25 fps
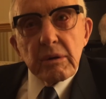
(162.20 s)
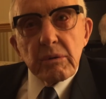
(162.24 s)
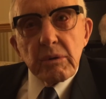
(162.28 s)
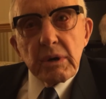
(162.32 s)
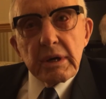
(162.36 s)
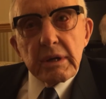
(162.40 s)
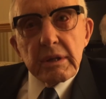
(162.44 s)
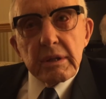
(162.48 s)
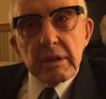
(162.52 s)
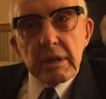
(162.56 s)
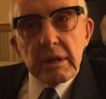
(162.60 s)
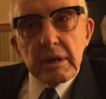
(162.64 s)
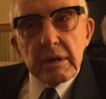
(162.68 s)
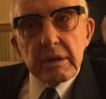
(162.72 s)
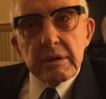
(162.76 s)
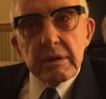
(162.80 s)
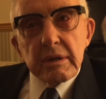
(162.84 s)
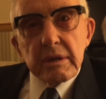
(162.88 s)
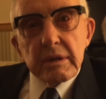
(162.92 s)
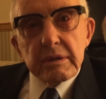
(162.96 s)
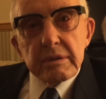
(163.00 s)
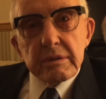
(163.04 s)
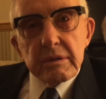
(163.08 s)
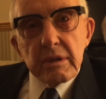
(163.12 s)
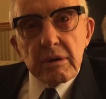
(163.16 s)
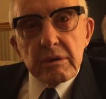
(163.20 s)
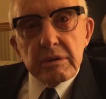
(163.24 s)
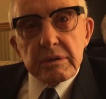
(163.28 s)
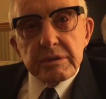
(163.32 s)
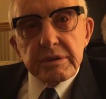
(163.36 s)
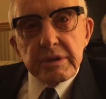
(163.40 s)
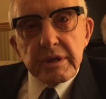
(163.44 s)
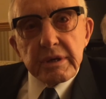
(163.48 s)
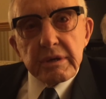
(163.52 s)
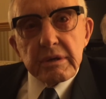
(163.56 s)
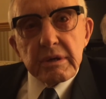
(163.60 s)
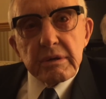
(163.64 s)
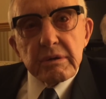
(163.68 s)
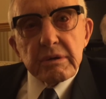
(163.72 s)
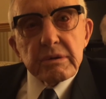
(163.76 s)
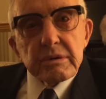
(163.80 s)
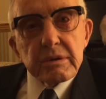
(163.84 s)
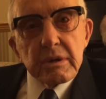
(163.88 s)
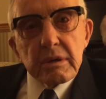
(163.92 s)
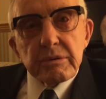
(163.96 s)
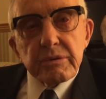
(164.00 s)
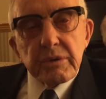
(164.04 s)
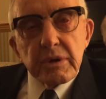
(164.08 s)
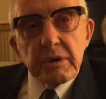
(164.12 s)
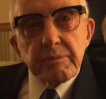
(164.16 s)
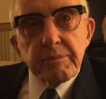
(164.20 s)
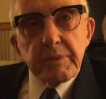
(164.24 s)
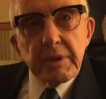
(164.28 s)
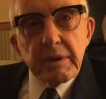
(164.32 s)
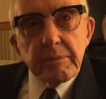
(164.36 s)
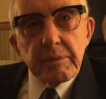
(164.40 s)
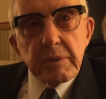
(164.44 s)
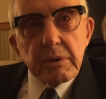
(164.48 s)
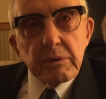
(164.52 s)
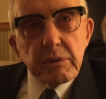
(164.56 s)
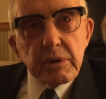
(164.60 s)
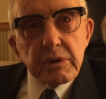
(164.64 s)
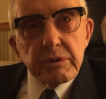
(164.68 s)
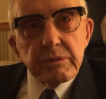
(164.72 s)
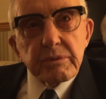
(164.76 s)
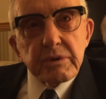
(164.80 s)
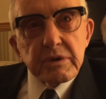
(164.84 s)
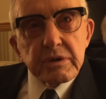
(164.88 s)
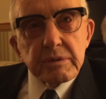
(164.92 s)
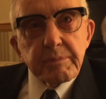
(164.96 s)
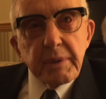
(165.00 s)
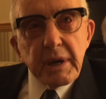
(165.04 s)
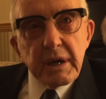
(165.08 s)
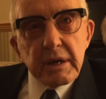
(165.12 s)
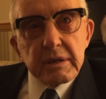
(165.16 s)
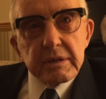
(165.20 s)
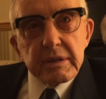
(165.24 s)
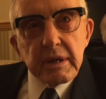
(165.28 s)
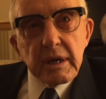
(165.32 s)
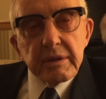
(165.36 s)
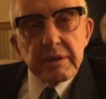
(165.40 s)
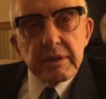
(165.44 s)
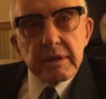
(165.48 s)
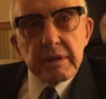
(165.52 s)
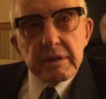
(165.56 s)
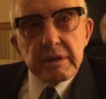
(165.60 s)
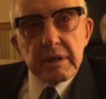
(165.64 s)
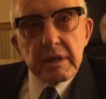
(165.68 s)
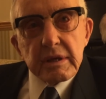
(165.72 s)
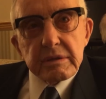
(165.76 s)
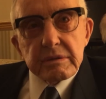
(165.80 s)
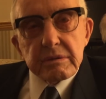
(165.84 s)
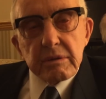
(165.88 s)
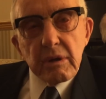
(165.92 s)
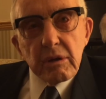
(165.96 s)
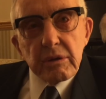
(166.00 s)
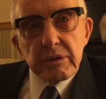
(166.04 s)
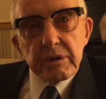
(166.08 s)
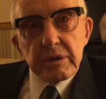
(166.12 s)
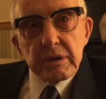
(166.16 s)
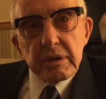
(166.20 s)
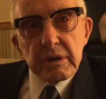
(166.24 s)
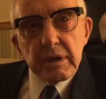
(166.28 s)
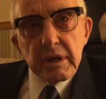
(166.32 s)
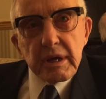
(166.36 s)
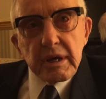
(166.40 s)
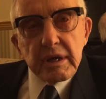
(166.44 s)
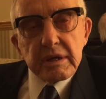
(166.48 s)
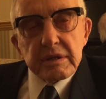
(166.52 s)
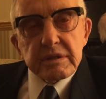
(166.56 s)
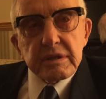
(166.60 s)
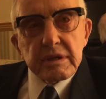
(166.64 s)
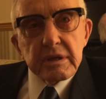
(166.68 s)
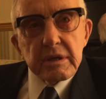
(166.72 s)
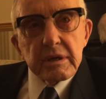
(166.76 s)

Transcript: Well, as long as they treat people with respect, I think that's all you can ask.